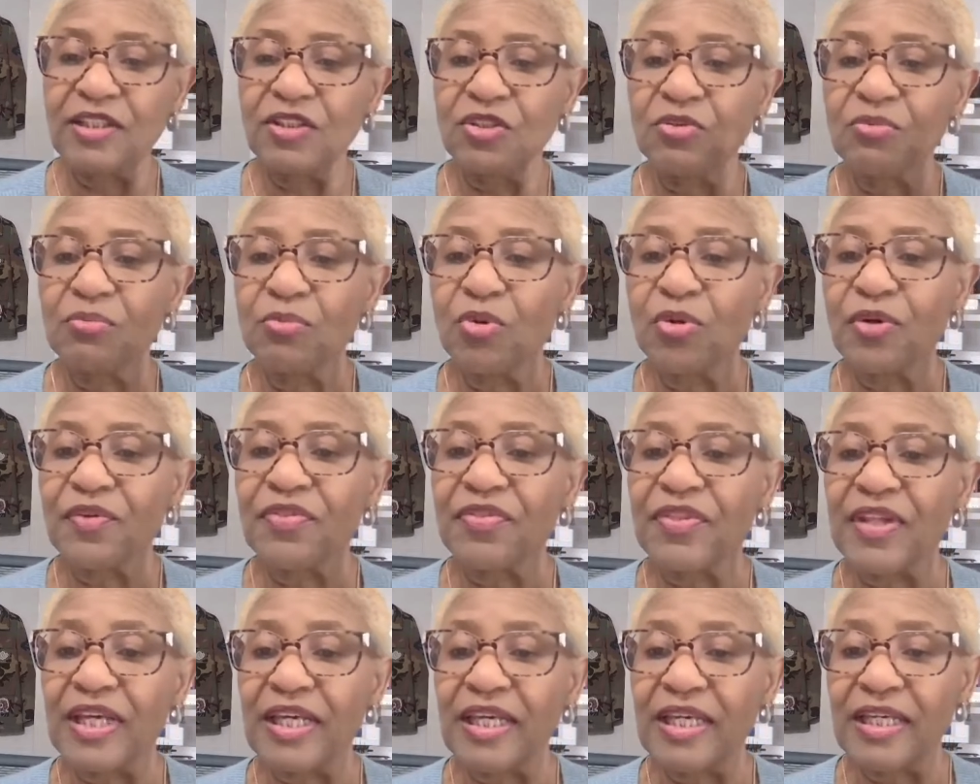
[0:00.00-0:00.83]
do more
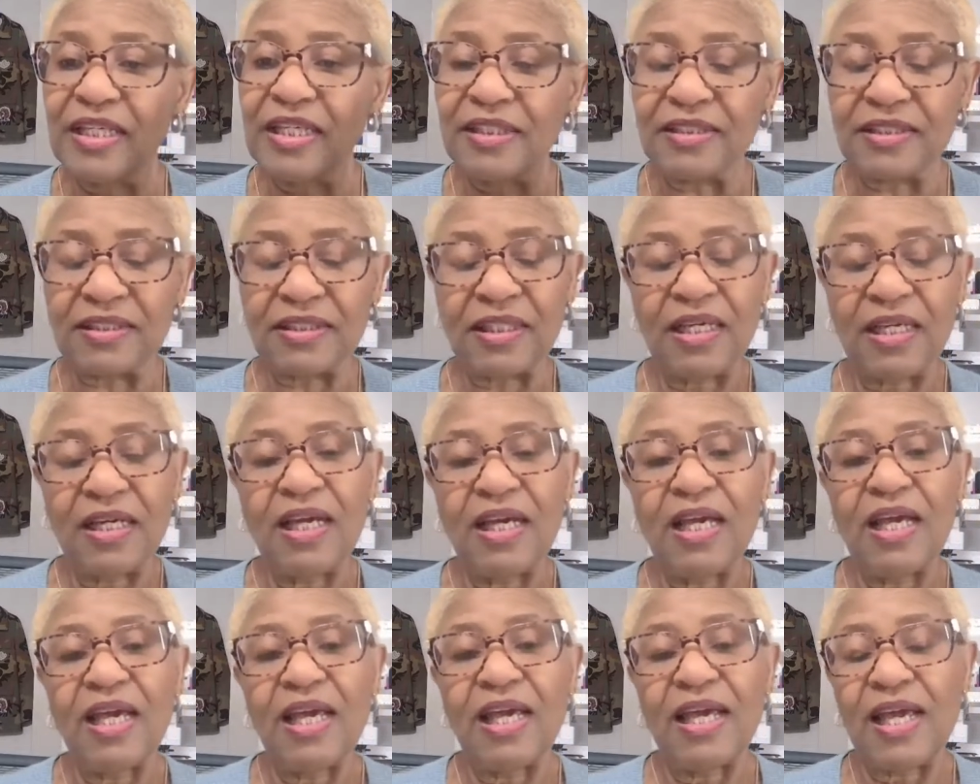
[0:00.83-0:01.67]
things
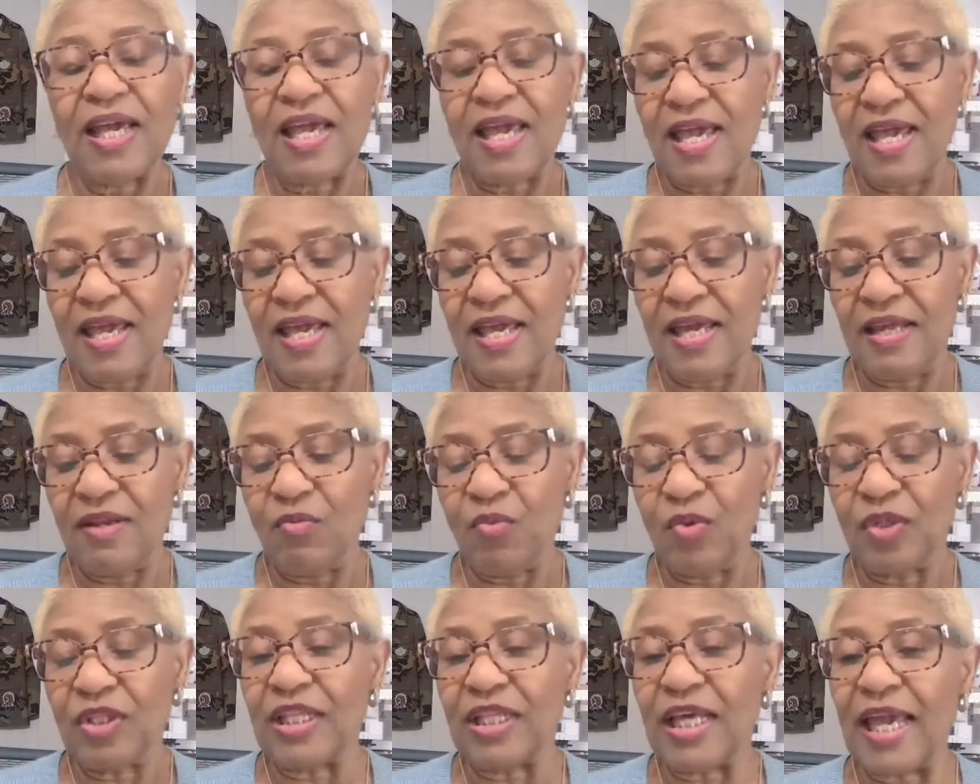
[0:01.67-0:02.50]
and
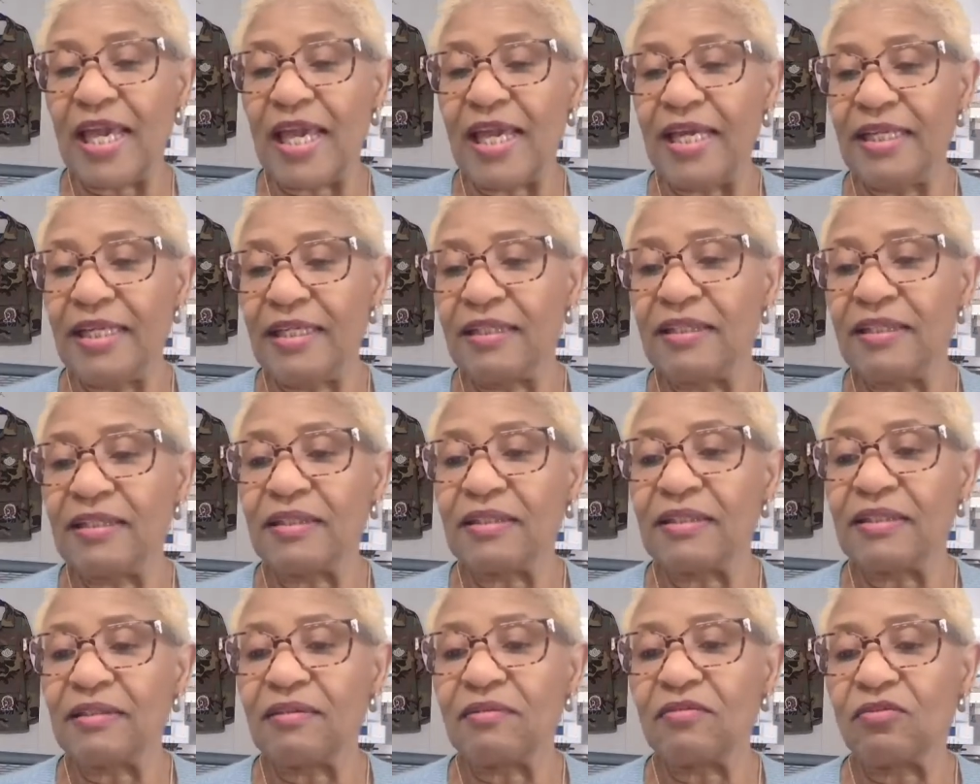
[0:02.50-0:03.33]
with the
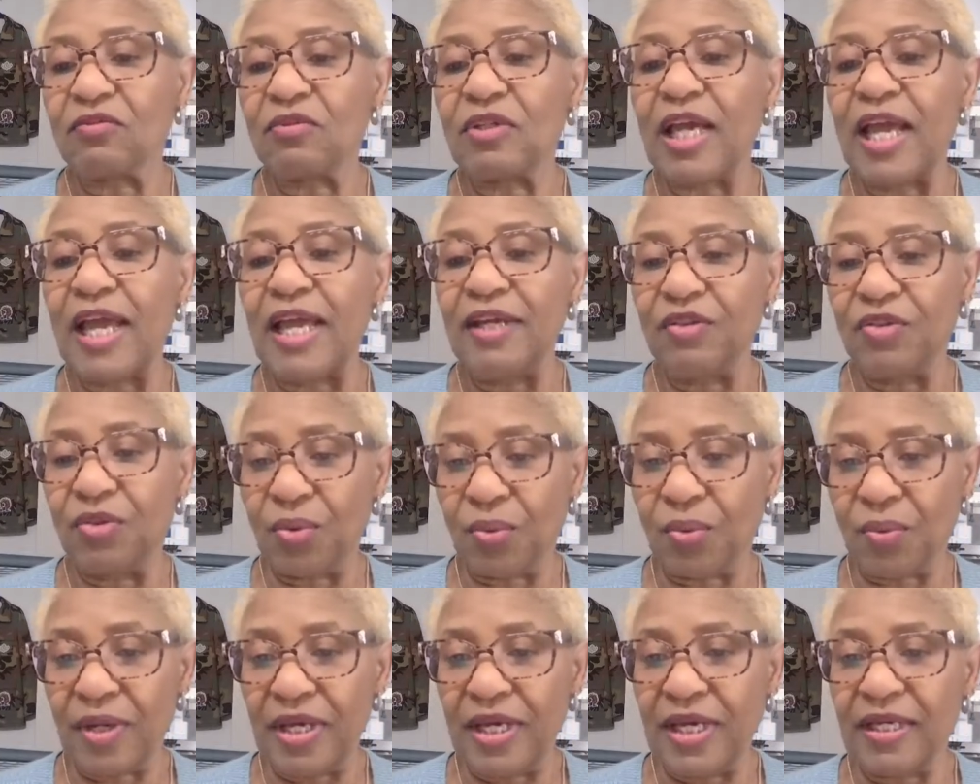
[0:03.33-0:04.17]
eight
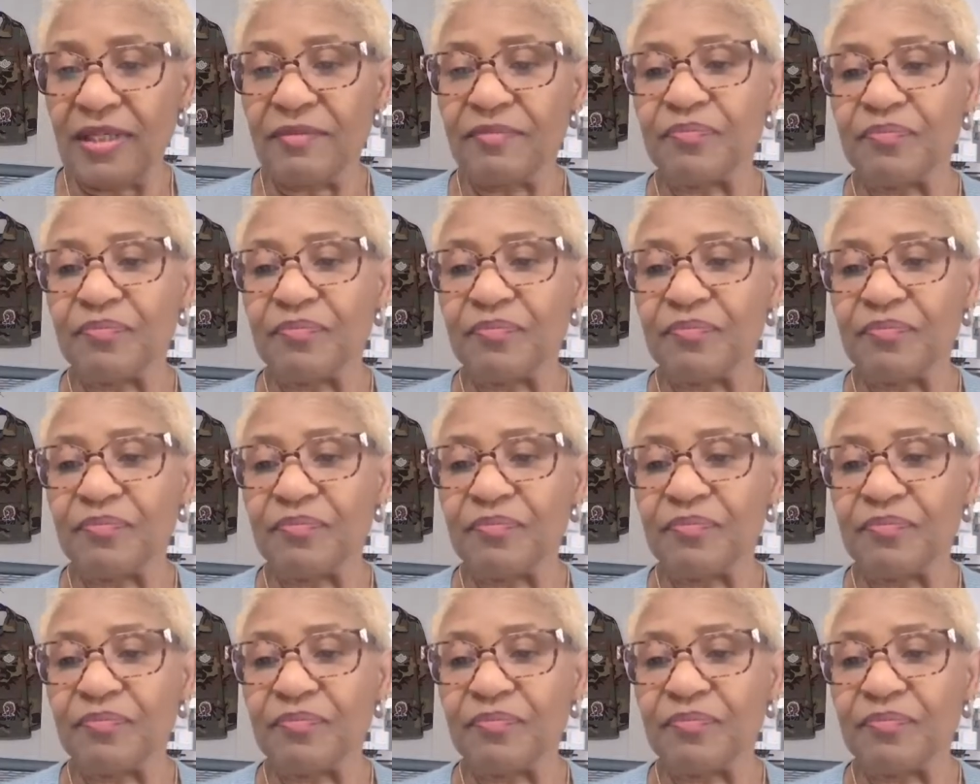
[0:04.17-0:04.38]
thread.